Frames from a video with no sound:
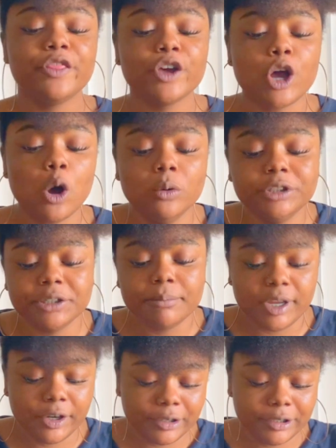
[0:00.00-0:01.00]
golden
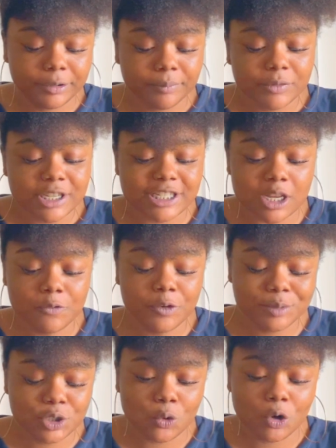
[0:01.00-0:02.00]
mirror,
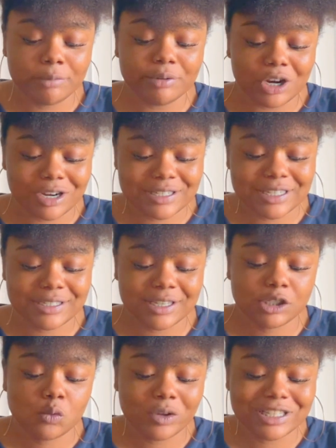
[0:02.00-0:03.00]
self-absorbed
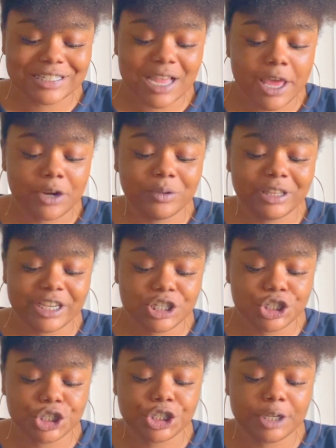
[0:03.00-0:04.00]
narcissist, one-sided
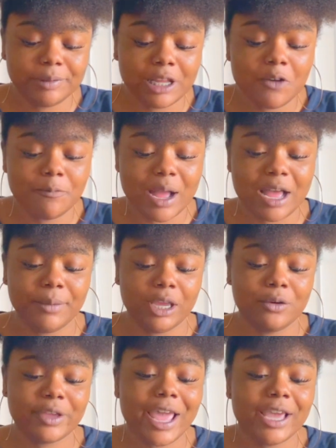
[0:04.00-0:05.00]
relationship, love bombing,
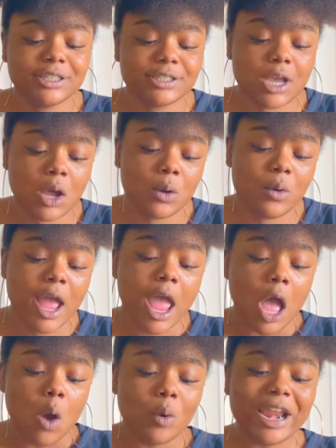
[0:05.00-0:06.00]
okay? So
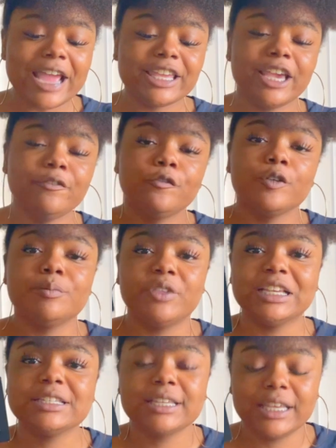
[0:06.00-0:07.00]
what I get from
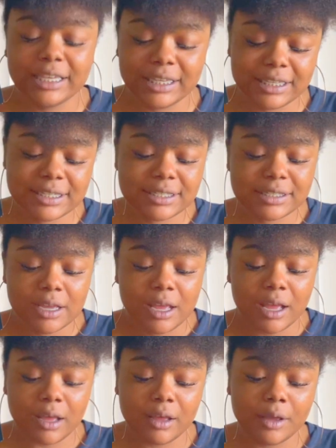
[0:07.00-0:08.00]
this is
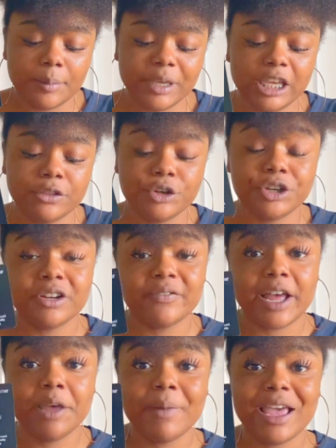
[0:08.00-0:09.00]
either your
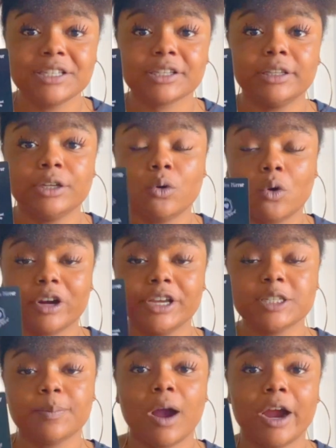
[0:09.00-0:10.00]
divine masculine or
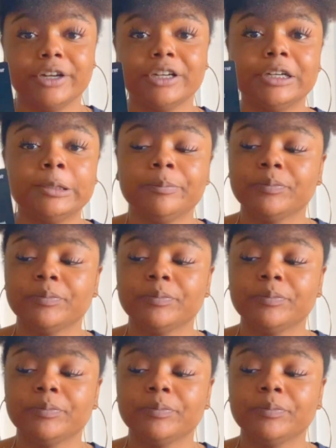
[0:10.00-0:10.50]
his partner